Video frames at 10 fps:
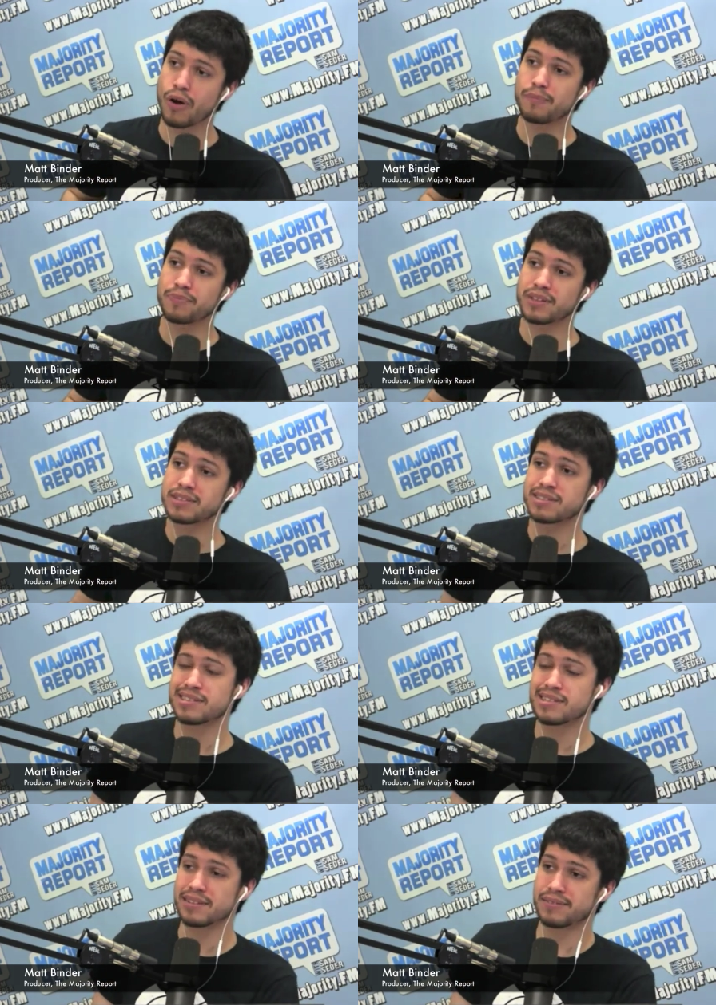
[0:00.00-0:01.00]
views about
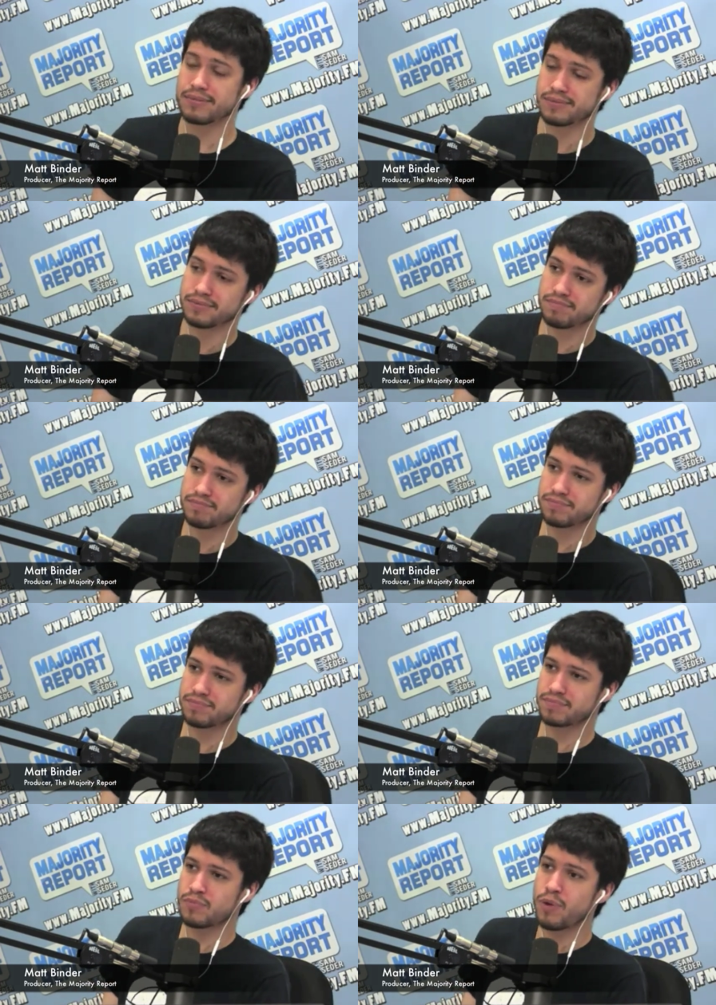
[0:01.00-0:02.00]
Edward Snowden, my
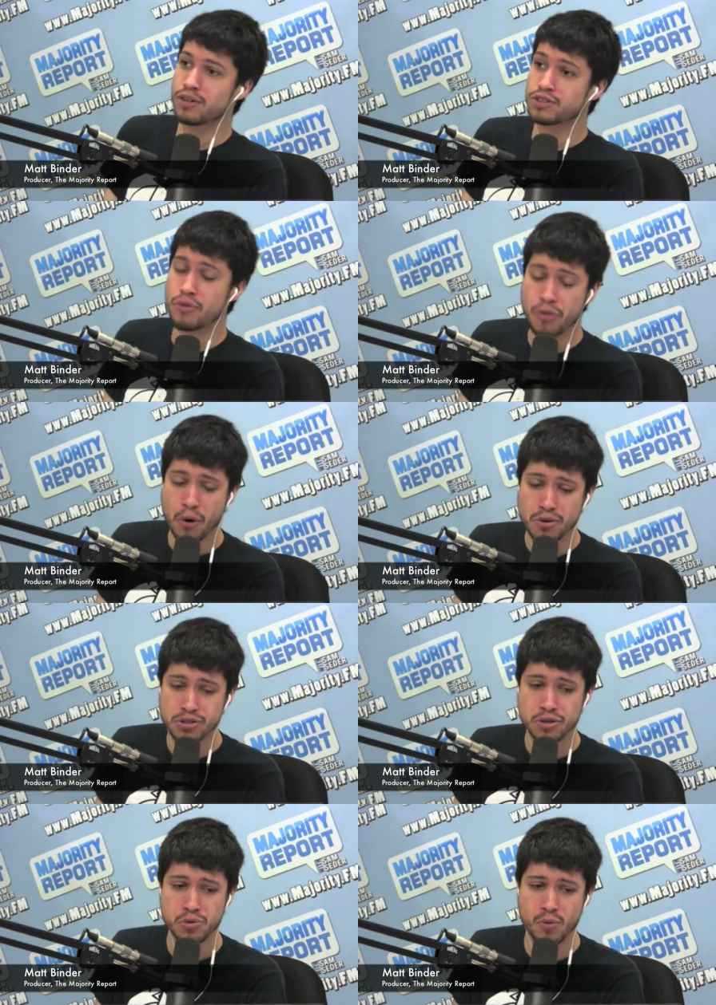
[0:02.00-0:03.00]
friend. Well, to
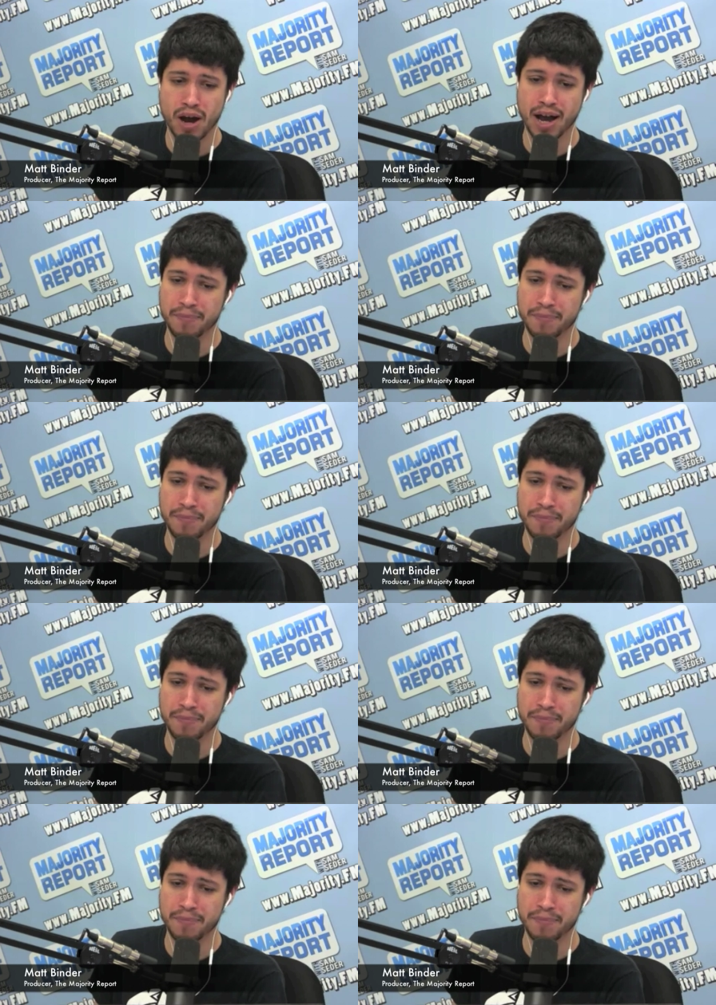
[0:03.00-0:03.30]
those who